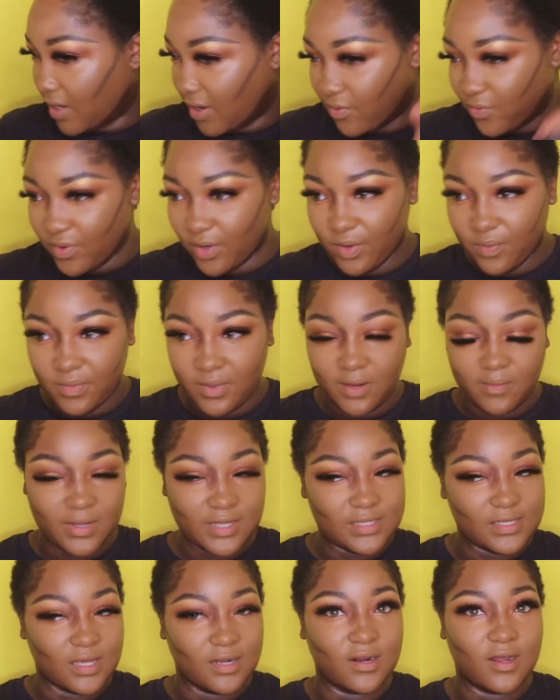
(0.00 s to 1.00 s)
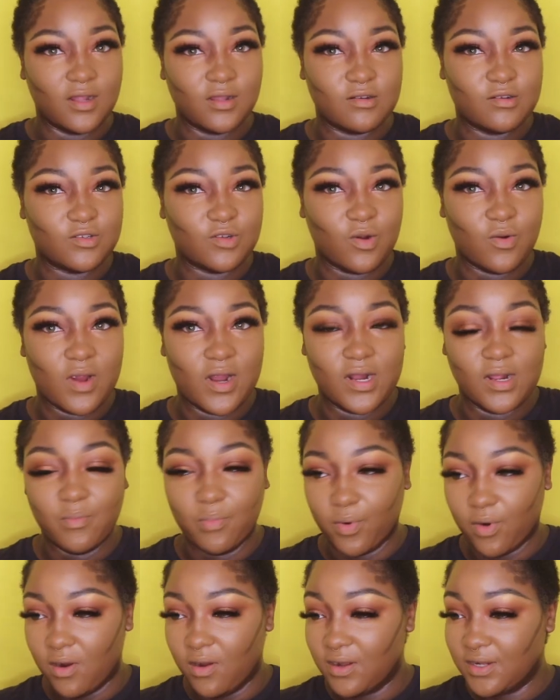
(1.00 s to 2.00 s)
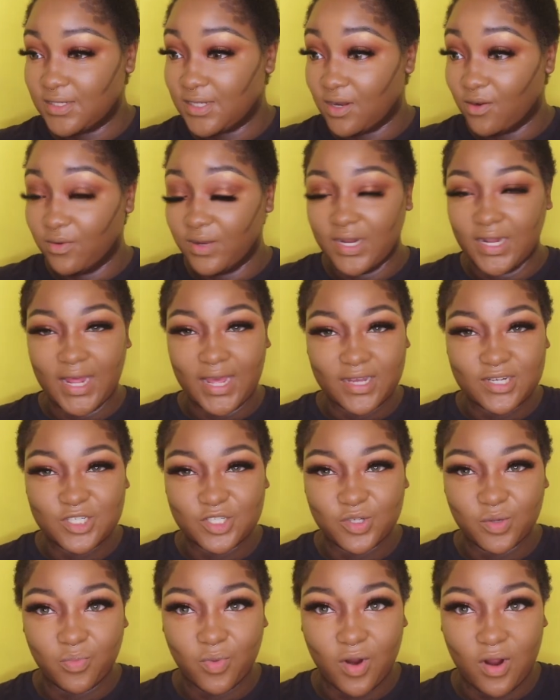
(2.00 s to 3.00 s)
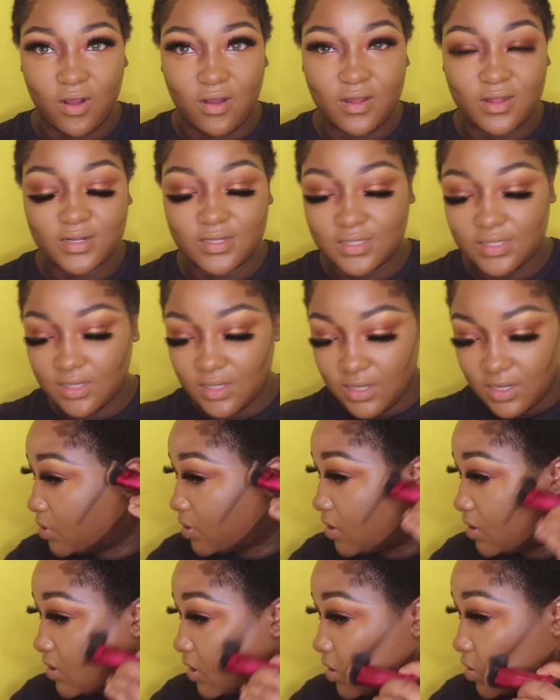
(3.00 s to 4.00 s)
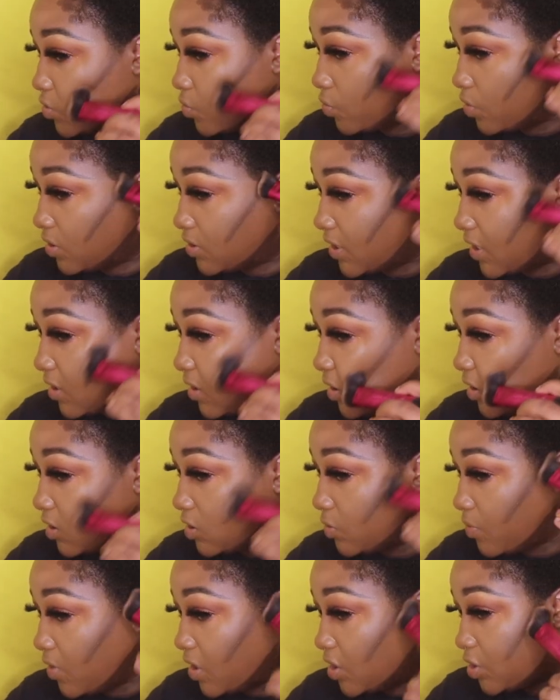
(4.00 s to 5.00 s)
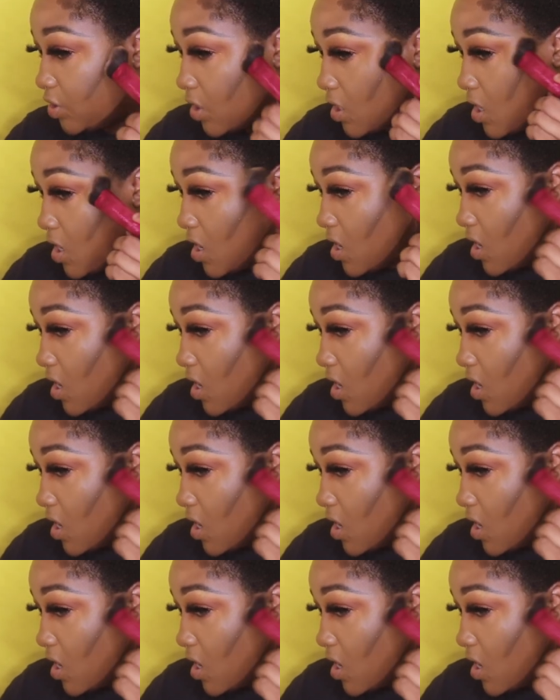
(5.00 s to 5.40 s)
Like, what do you mean? My skin color is already bronze. I don't need extra bronze. I'm just gonna take this Real Techniques brush,